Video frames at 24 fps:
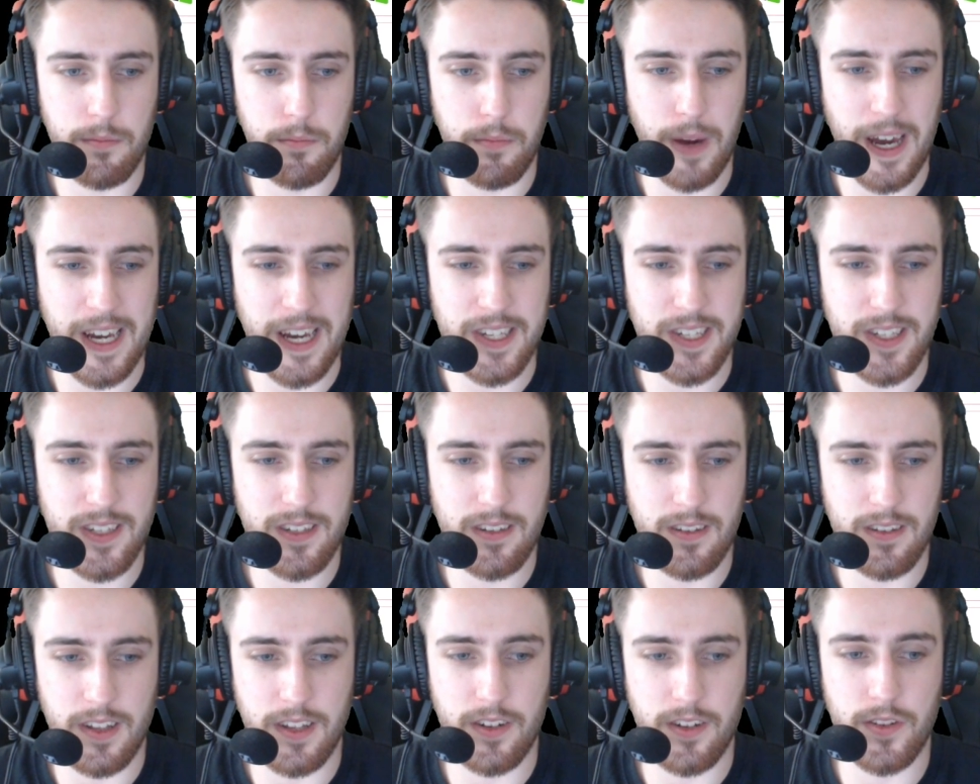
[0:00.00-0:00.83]

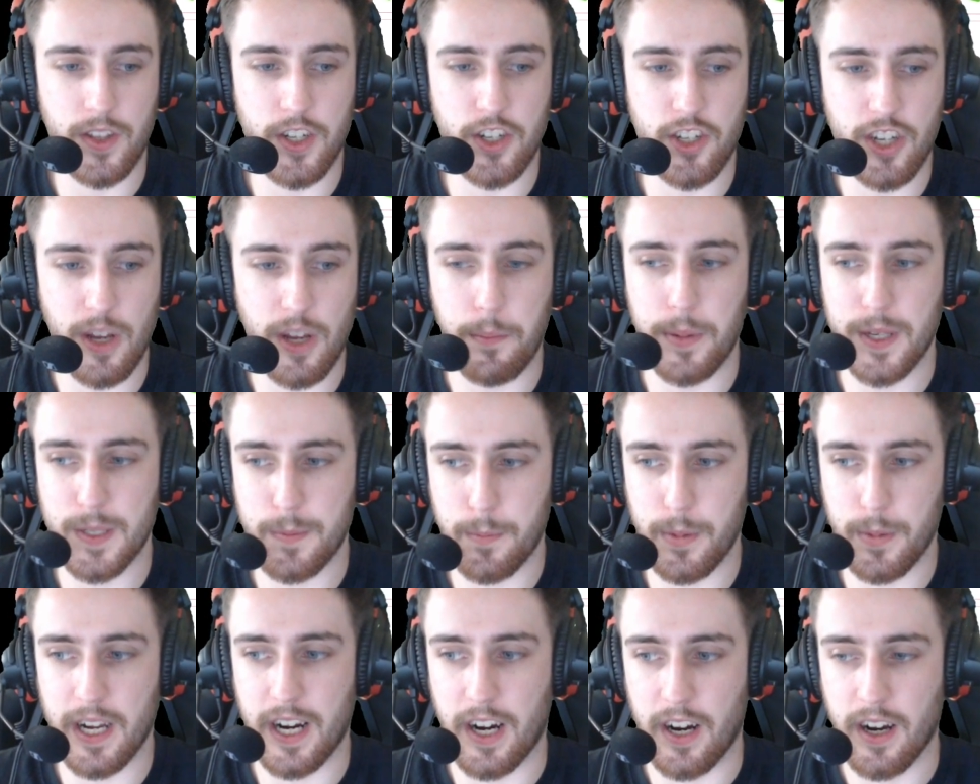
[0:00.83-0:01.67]
best, the
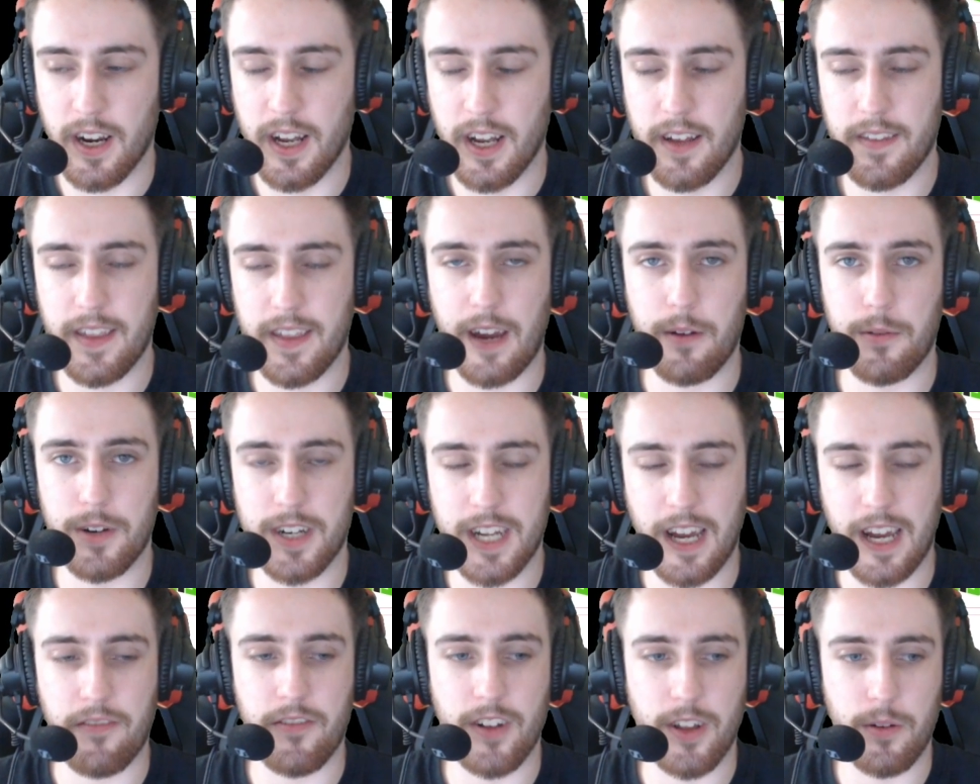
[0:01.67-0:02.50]
cheapest player that I would
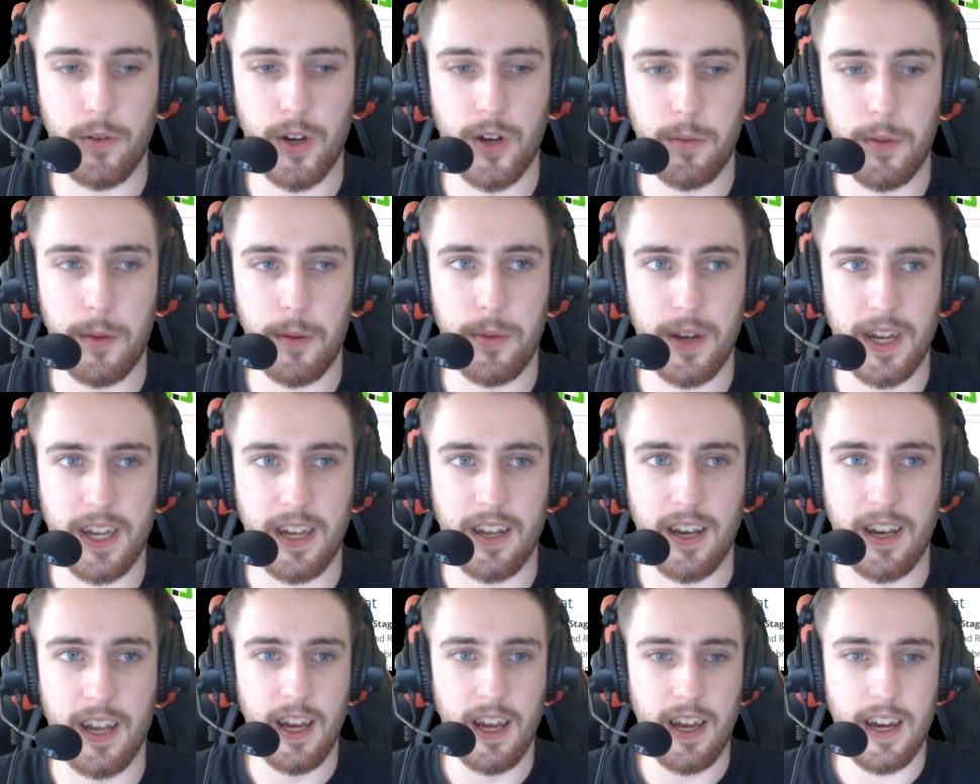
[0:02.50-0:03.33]
definitely want to be
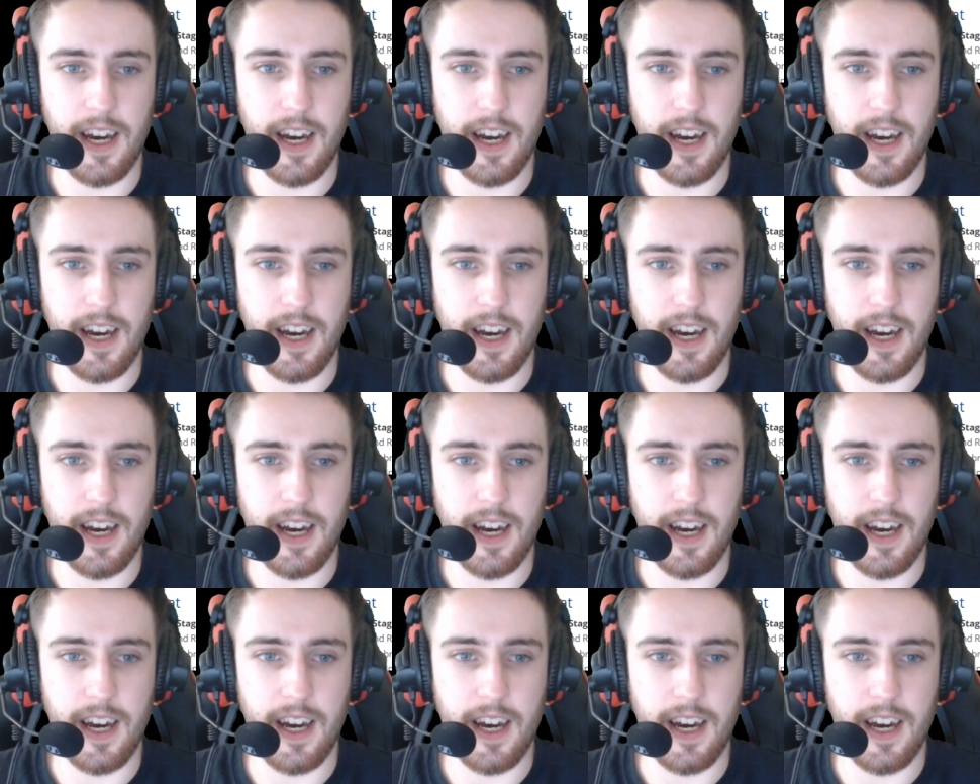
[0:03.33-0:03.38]
picking.